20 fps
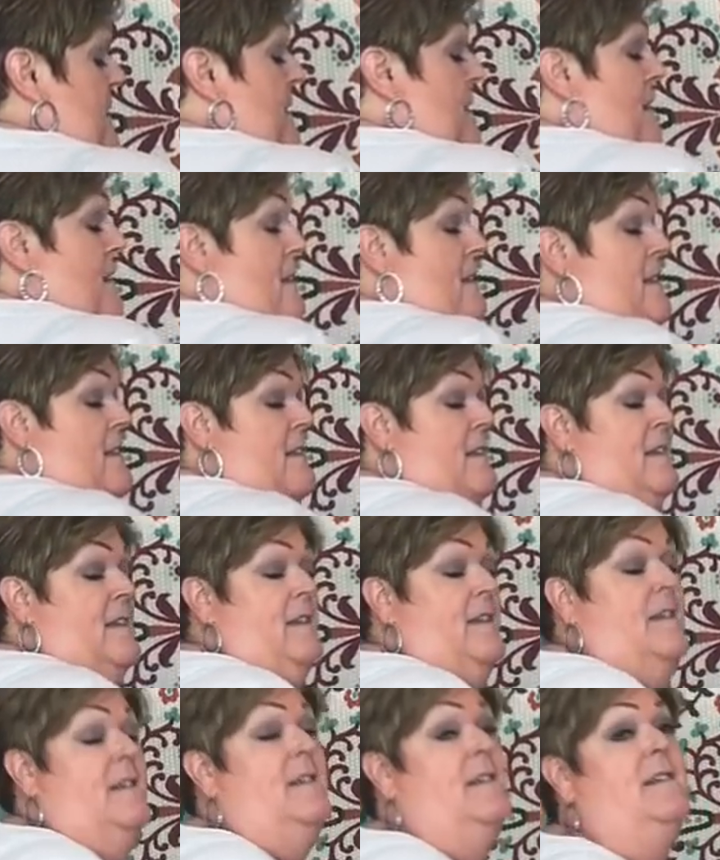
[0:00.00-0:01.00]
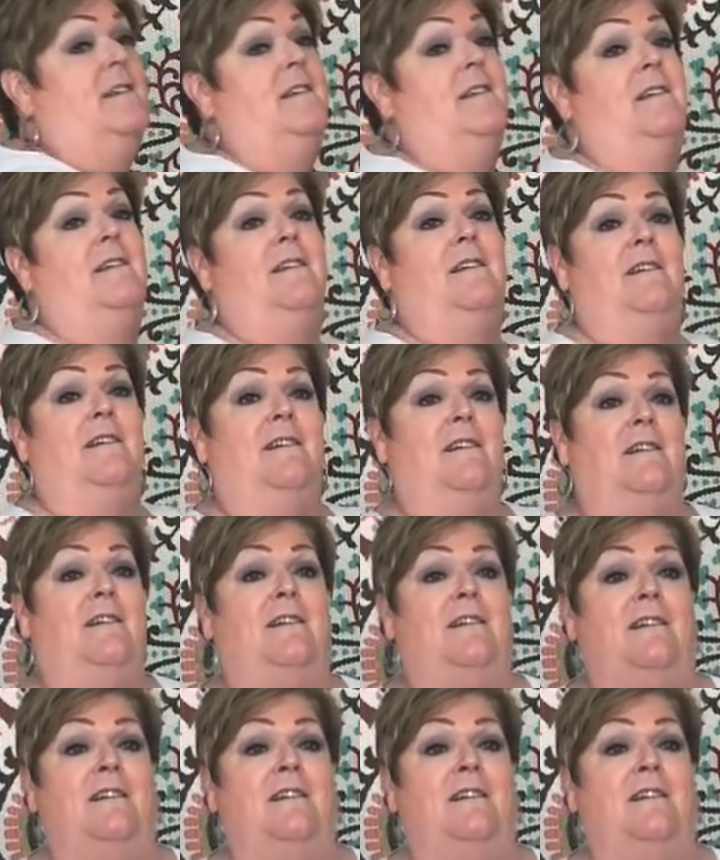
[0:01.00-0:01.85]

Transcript: [no speech]